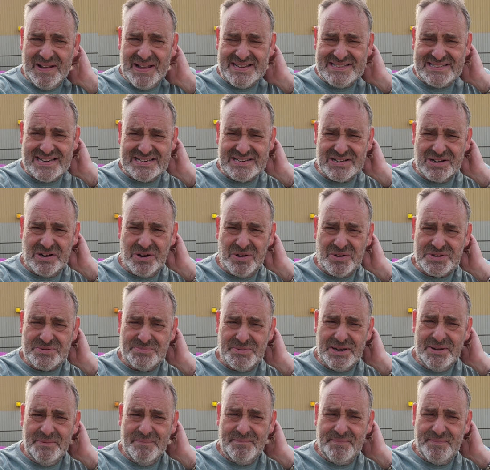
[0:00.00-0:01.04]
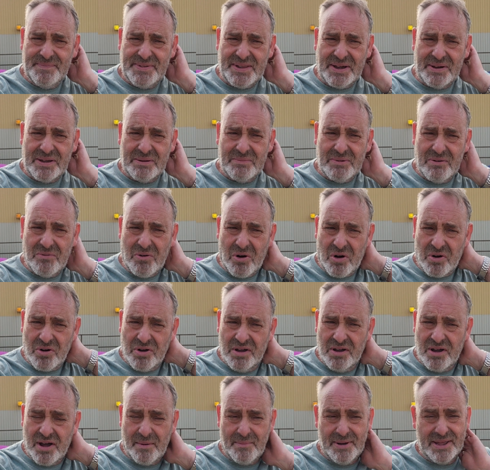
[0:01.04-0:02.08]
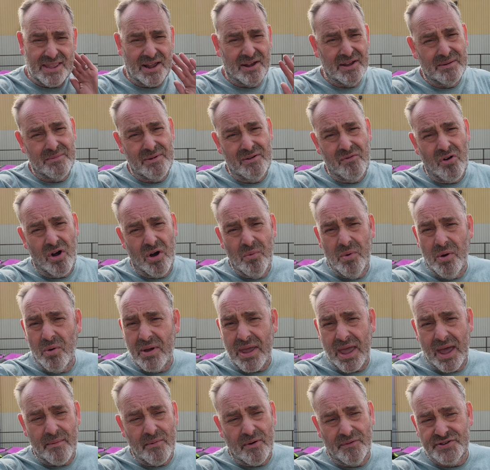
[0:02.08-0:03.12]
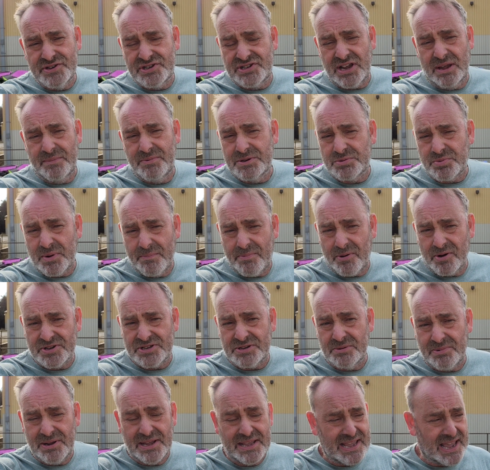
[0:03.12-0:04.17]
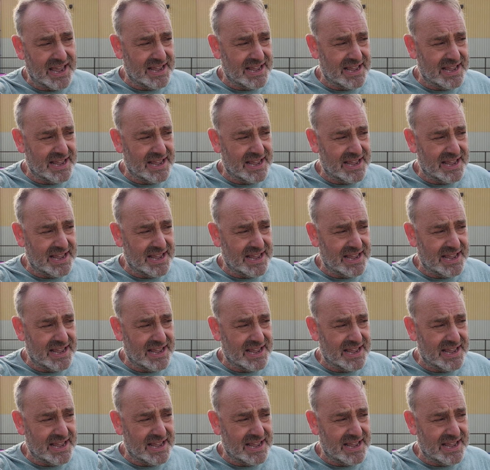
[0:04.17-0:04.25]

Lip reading: sounds like a lot to me. Don't get me wrong. I mean, don't get me wrong, we'll get them off as cheap as we possibly